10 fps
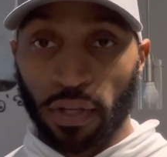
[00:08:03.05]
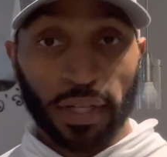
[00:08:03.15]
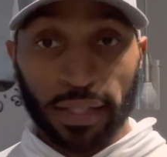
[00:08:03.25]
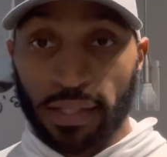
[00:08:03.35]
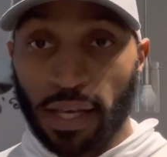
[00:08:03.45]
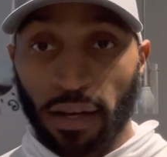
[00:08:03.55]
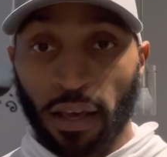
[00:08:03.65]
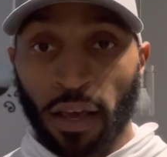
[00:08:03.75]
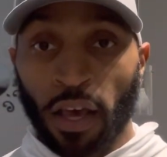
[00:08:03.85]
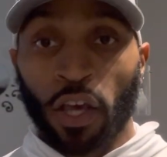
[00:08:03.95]
That's it.
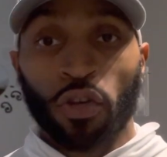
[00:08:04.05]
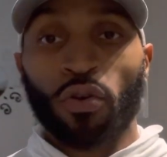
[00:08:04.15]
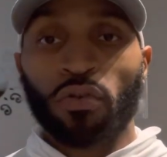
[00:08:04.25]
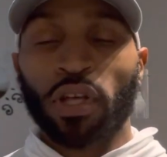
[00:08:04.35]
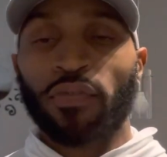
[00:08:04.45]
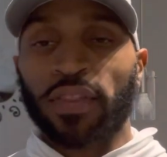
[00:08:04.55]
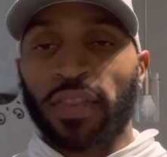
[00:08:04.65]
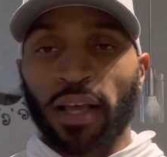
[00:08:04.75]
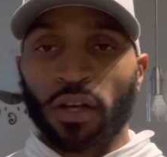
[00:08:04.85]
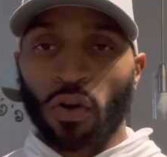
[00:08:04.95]
You don't even
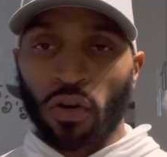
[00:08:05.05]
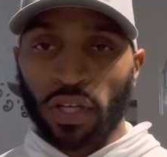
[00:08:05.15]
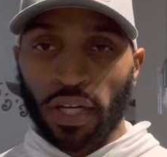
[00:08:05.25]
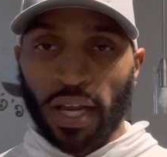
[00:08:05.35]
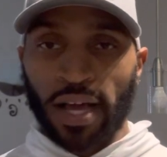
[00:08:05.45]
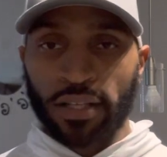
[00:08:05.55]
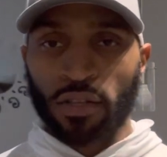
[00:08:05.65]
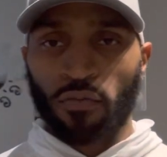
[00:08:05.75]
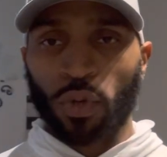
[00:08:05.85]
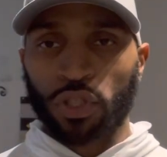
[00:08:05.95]
think along the lines
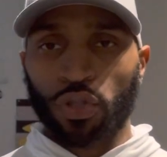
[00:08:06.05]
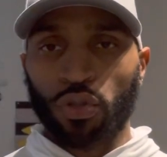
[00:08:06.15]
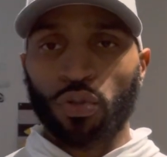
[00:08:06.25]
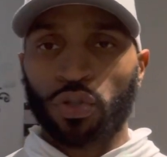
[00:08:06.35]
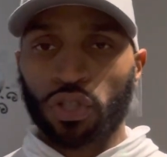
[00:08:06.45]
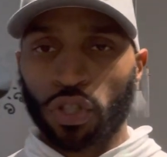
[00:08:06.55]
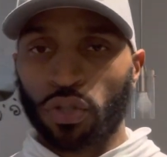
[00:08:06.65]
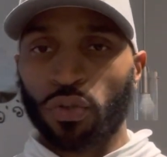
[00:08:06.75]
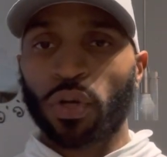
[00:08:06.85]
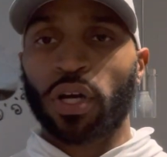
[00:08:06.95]
of what you used to
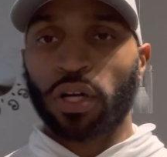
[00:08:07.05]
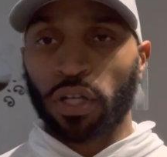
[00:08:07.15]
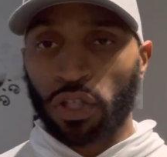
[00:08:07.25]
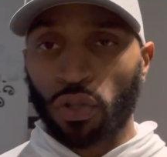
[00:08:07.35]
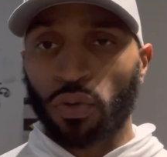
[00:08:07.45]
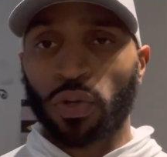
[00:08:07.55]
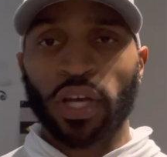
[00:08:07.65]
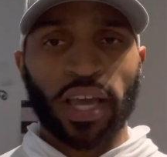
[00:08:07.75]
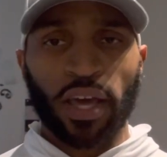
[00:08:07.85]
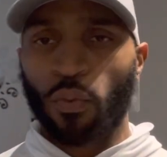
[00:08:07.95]
do, could
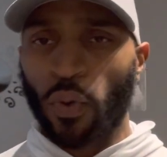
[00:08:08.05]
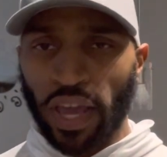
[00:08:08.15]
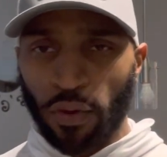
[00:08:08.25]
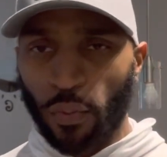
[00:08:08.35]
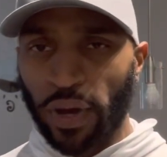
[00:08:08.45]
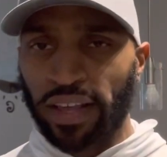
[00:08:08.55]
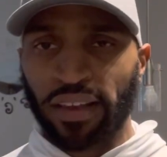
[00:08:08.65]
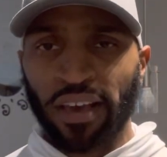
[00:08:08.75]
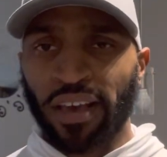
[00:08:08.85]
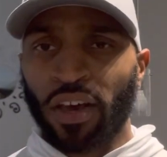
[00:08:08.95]
get away with,
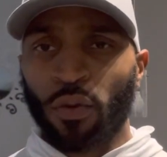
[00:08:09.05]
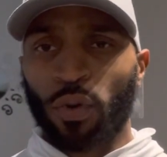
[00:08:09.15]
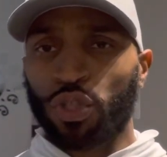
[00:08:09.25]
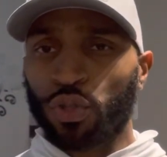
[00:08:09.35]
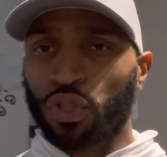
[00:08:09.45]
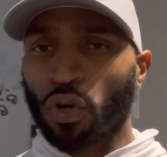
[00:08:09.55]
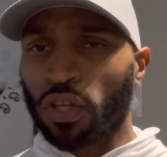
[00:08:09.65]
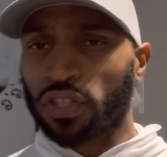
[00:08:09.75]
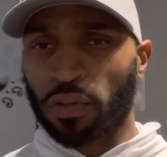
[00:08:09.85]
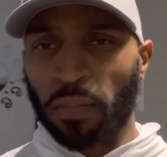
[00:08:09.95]
what you saw
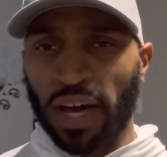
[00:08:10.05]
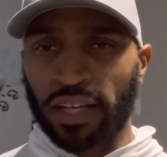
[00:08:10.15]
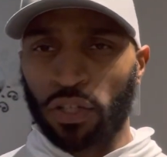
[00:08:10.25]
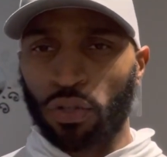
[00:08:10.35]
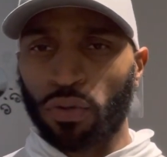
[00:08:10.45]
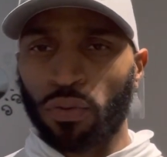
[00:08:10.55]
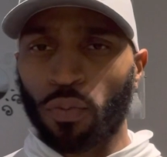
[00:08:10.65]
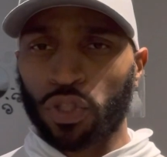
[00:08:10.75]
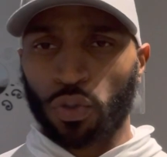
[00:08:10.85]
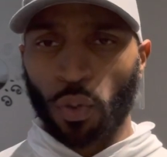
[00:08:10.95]
somebody do,
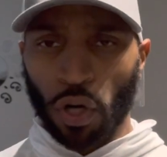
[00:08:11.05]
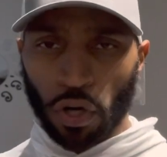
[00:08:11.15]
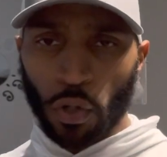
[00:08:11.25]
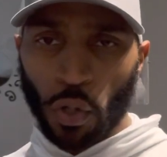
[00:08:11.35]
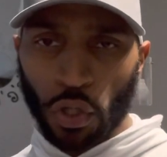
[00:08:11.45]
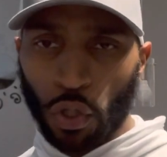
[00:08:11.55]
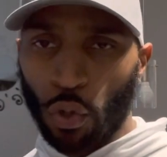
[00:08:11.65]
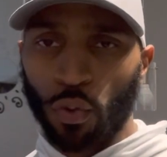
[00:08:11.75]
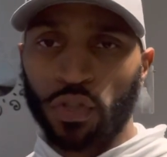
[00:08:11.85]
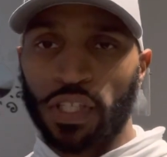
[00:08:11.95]
what you heard on the
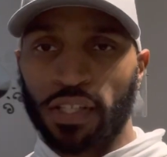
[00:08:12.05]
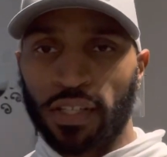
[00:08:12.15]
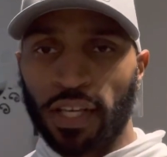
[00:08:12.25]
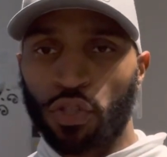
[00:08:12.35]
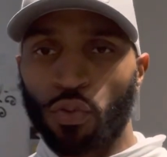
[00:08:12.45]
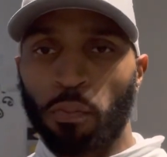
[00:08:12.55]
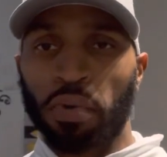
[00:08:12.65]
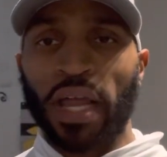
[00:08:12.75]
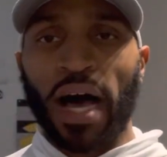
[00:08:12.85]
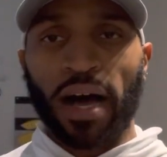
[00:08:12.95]
news. These are things you
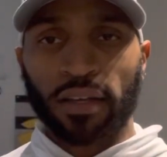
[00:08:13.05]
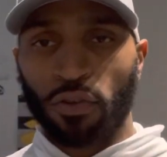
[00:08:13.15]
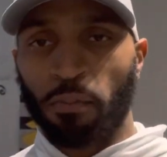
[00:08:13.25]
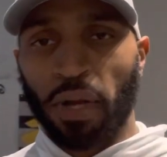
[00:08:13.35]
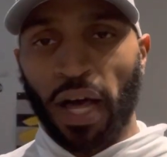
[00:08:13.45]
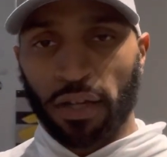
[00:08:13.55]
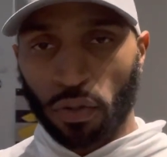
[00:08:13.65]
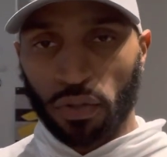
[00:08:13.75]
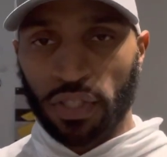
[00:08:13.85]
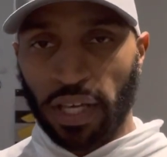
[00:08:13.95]
block. You block
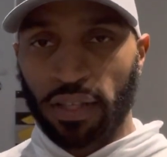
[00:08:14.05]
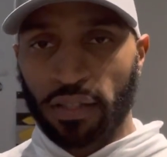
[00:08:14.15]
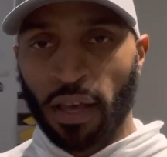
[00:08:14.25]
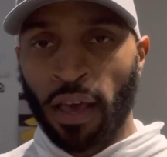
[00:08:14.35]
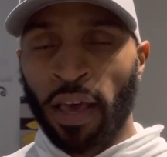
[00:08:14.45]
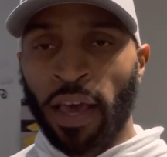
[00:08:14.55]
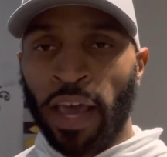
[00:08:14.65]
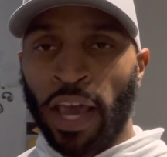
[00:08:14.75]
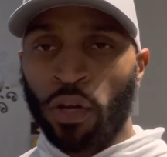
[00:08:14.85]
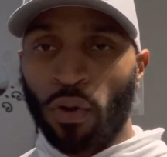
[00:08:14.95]
those things
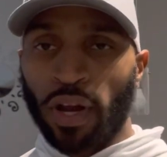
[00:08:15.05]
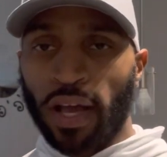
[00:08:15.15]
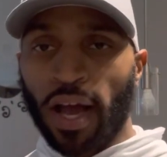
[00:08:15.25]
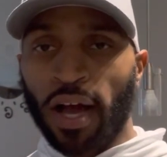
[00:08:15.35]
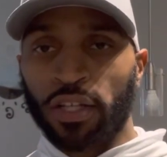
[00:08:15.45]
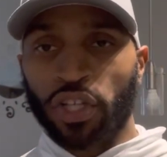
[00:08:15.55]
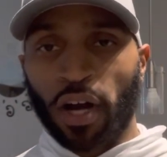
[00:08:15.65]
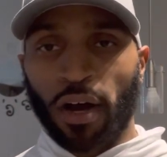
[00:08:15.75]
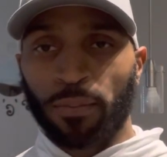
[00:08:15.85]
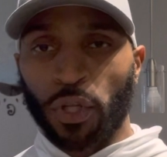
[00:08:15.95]
in order to conjure
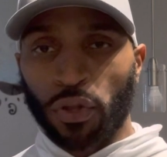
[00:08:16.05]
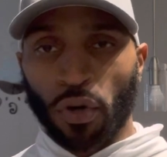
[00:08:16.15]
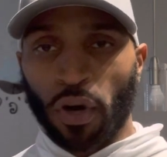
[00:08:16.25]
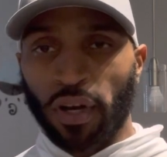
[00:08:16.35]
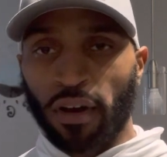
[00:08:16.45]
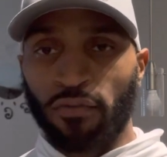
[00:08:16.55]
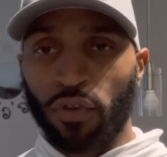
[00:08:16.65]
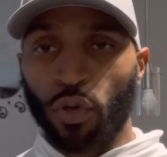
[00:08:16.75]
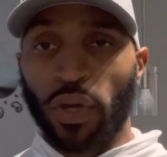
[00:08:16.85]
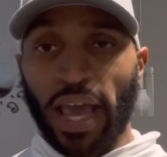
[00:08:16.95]
up the thought of
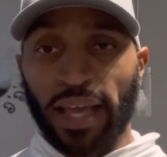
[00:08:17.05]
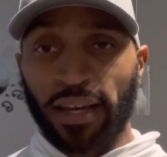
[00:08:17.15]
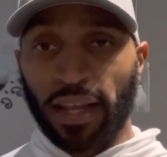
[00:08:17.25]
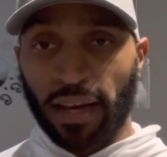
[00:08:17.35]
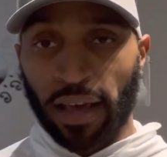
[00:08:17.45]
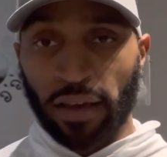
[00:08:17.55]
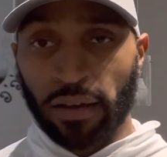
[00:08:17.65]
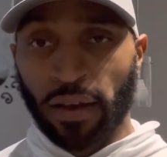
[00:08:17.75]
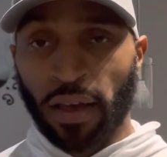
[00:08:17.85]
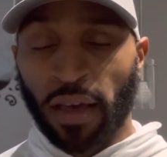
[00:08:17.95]
you getting in there.
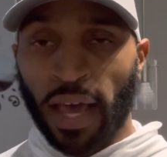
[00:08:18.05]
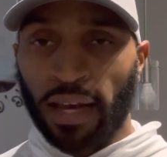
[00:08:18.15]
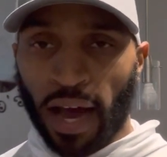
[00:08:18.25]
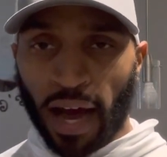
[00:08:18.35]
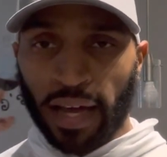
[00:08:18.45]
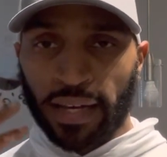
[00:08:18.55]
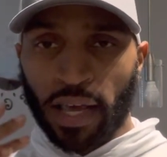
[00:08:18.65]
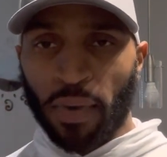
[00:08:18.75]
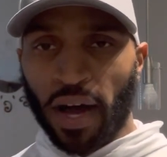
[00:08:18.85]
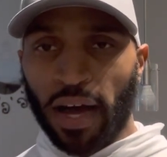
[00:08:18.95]
And the idea
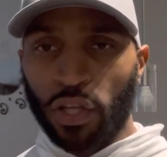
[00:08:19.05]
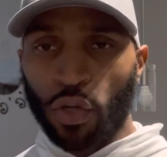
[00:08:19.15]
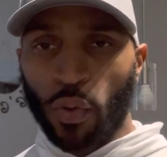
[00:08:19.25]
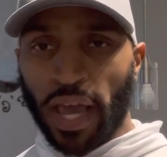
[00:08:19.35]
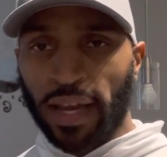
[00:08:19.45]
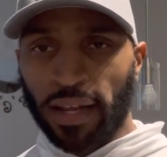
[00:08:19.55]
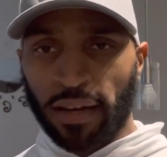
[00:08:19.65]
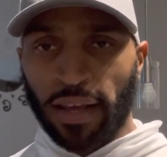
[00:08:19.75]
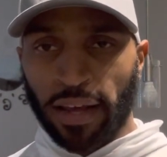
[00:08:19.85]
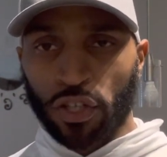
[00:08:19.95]
behind you getting in
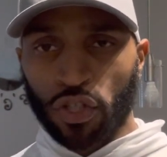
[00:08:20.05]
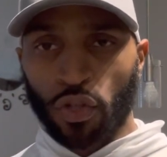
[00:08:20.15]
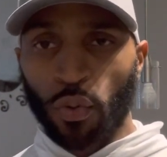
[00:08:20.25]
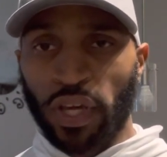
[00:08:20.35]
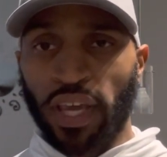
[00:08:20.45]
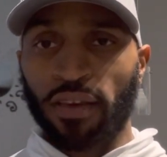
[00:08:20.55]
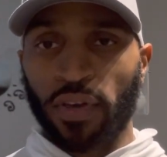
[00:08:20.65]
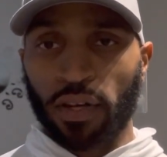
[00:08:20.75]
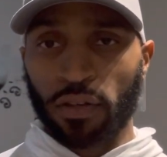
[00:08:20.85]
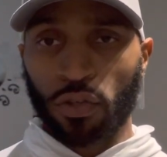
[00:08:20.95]
there is you
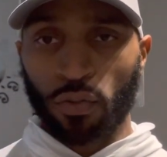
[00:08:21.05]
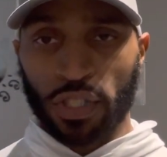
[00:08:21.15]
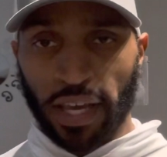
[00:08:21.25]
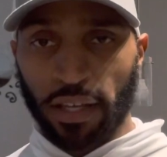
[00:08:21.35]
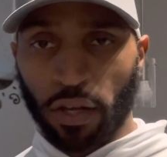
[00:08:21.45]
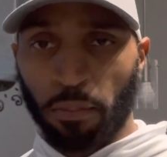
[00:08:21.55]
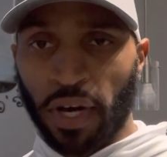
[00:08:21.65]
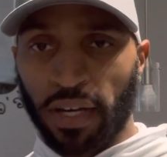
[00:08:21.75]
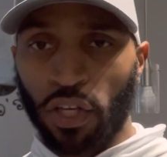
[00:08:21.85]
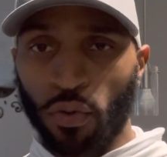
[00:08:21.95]
taking your
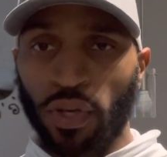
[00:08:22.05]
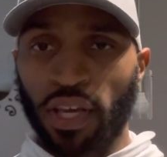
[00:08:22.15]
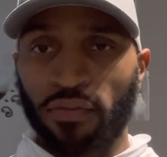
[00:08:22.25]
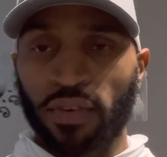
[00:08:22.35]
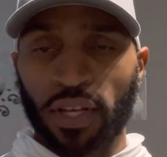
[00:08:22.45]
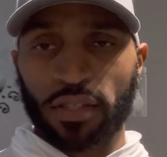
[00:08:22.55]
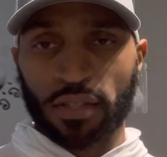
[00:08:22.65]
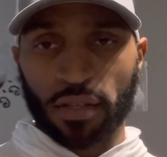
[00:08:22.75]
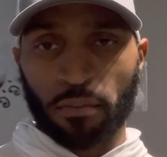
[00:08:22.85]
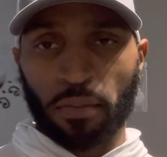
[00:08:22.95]
money, you giving it to
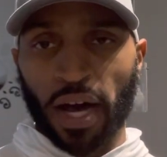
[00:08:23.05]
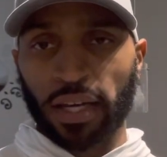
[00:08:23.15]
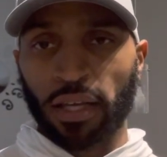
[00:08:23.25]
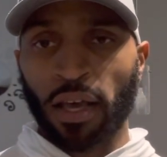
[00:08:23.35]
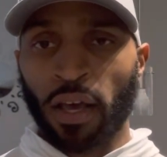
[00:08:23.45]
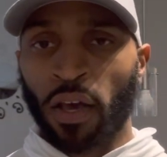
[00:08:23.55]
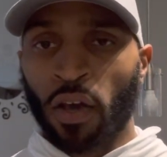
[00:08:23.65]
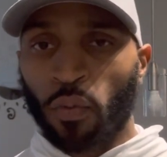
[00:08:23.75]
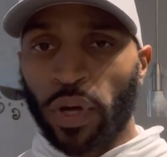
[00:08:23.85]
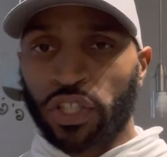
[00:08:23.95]
somebody,
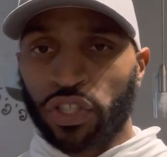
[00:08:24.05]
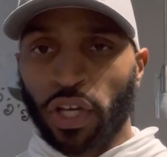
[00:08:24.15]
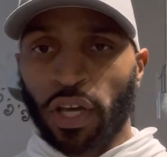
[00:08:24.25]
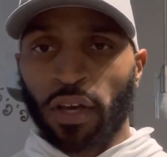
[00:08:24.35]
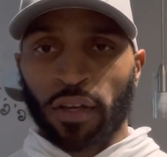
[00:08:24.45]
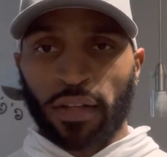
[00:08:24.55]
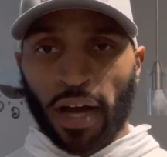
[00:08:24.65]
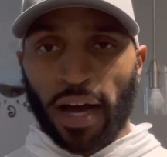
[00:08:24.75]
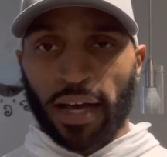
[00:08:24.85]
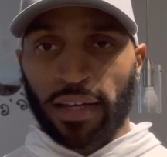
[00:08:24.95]
which the
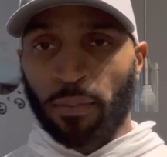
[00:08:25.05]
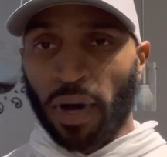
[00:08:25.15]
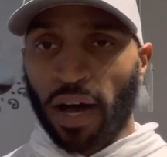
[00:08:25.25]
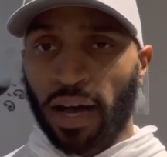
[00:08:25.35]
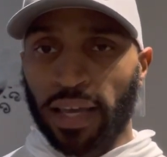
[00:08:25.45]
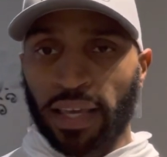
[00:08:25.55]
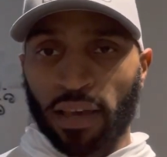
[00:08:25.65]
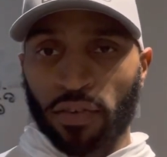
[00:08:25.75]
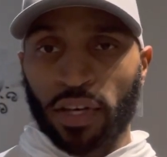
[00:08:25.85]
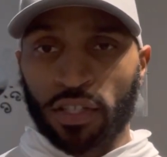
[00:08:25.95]
idea behind
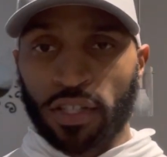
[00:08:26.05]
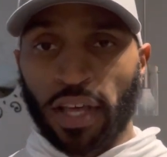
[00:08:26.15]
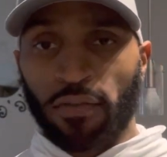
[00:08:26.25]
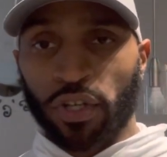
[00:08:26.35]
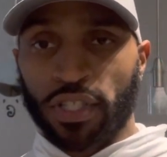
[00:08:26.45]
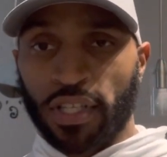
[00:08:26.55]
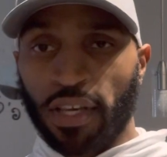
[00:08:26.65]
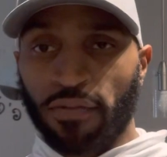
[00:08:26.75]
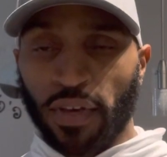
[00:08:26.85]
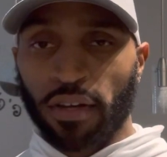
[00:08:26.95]
giving is then
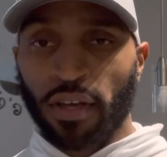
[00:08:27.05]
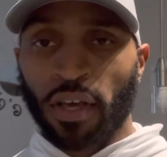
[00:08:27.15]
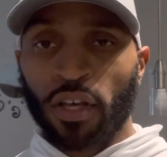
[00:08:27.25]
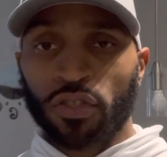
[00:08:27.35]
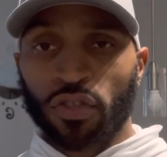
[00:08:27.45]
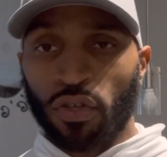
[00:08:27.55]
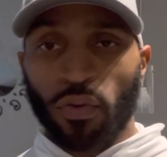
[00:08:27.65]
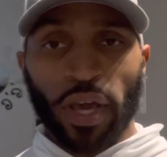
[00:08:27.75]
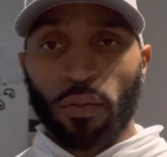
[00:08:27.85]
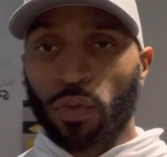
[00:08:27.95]
receiving. So you
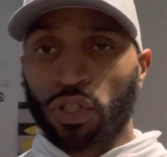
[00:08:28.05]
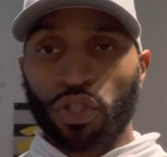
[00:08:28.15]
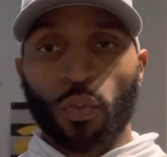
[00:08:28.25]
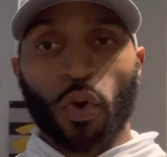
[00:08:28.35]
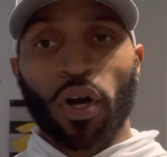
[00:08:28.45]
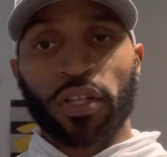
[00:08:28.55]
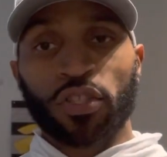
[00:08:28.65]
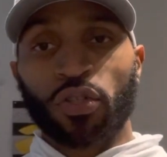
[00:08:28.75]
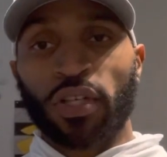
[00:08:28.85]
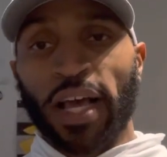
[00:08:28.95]
getting what you want.
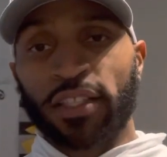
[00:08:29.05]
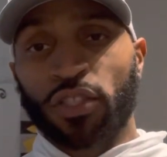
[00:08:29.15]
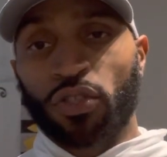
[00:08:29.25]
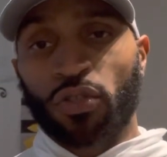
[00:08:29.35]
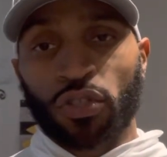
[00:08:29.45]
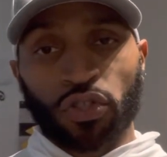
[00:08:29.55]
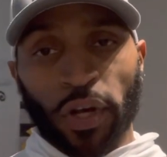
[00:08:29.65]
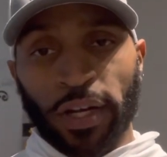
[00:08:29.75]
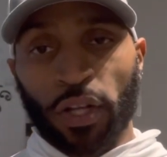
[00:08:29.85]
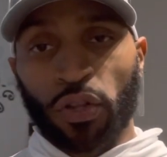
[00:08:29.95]
So that's the
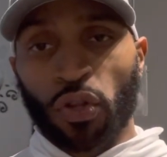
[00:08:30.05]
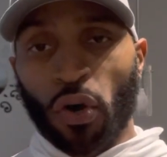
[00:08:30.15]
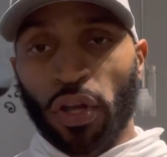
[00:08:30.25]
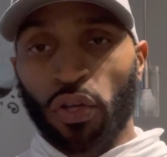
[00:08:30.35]
train of thought.